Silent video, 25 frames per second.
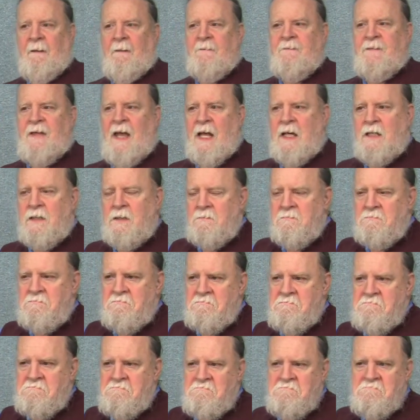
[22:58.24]
then
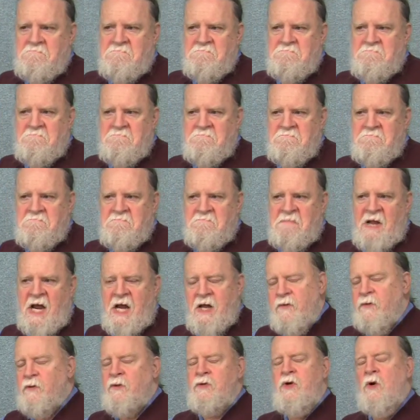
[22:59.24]

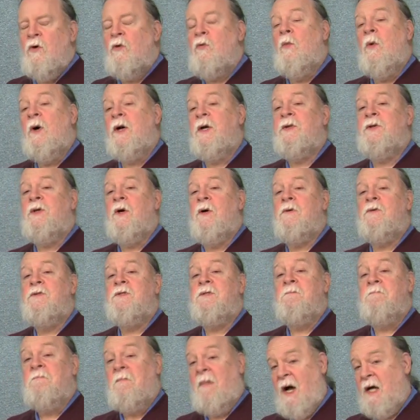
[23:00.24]
either you're one of
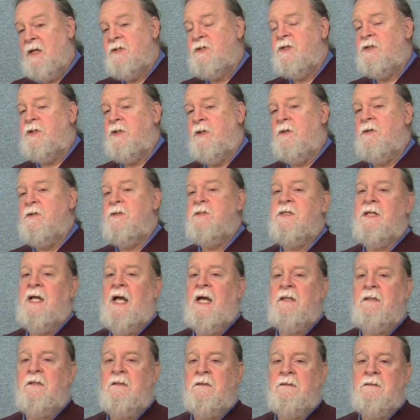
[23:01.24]
those monsters that